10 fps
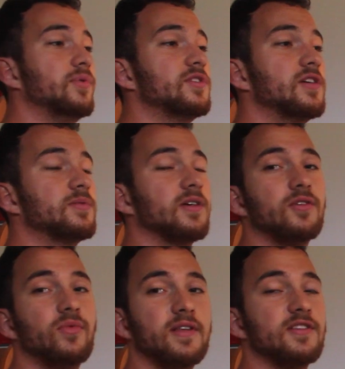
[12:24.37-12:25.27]
push-ups on
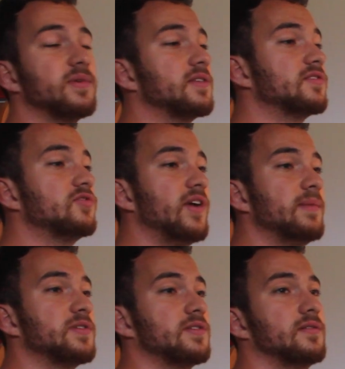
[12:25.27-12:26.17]
the rings with the
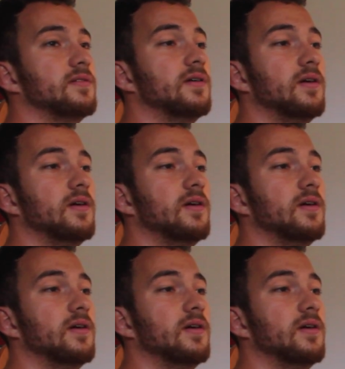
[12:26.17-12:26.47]
straps.